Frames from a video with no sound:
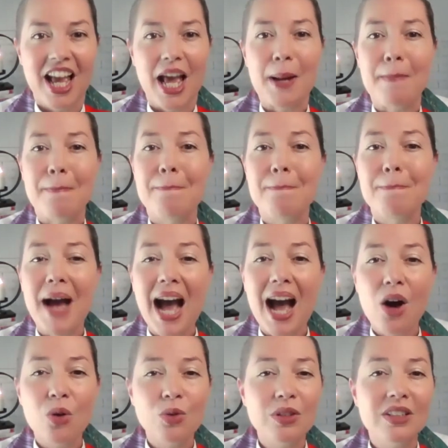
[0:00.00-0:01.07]
and
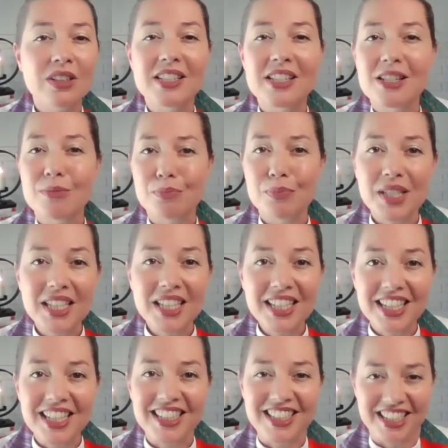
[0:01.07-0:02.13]
boundless
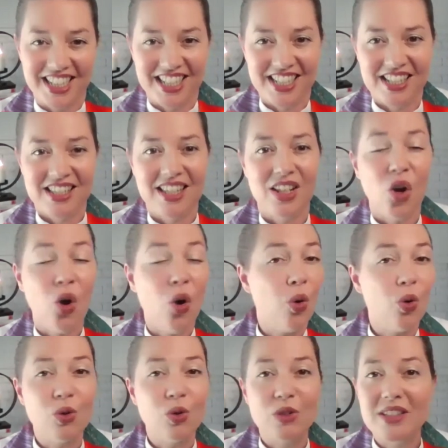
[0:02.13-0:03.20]
beingness that
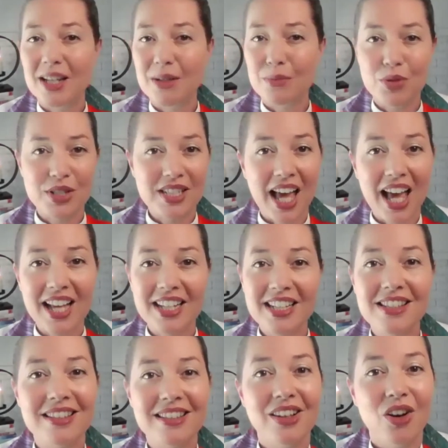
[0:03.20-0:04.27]
holds and
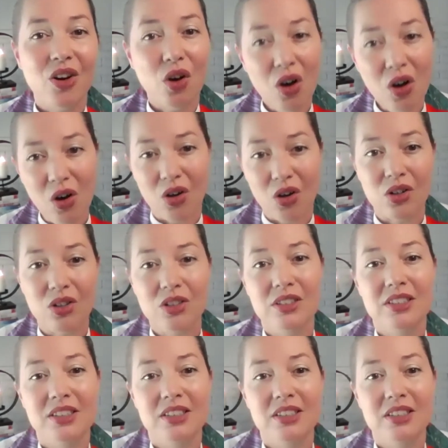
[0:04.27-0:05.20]
protects all.